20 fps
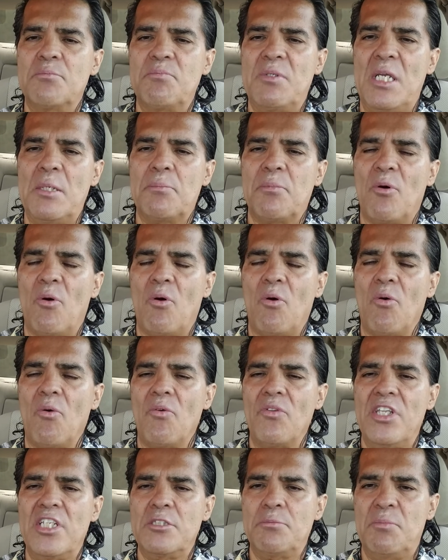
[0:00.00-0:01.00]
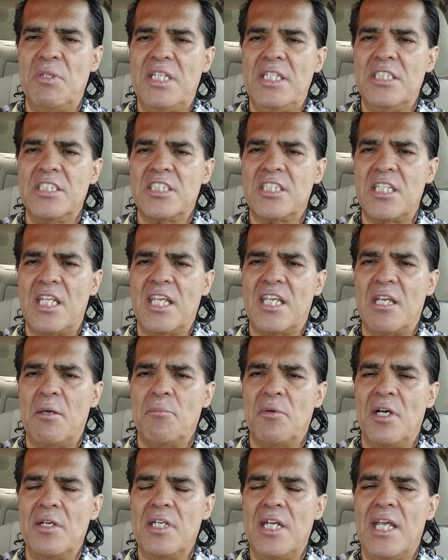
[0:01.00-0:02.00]
people, these beings, they come
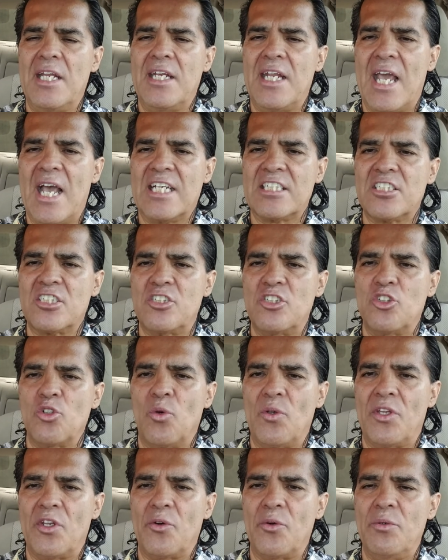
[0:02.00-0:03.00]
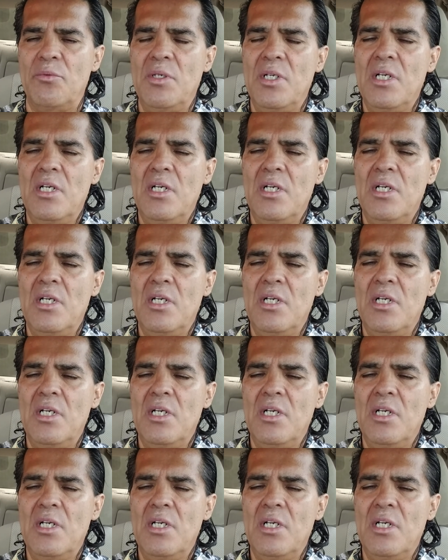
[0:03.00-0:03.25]
on and ask to join the group.